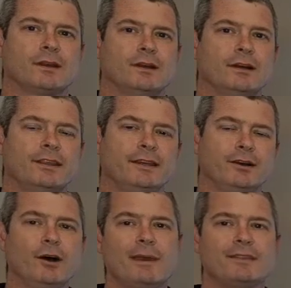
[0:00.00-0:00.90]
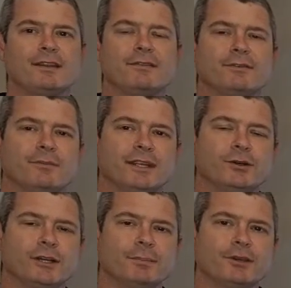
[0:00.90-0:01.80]
Hi there, I'm Anthony from the
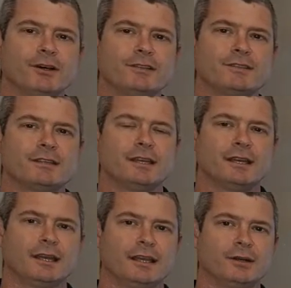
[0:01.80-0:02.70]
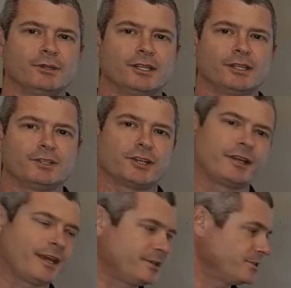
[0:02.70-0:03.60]
Hookup Guys, and I'm going to show you
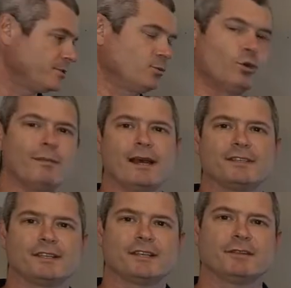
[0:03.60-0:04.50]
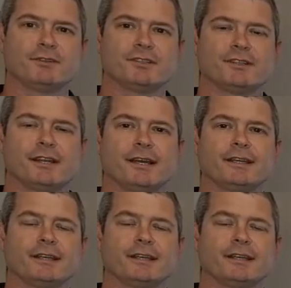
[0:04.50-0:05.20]
how to wall mount a television today.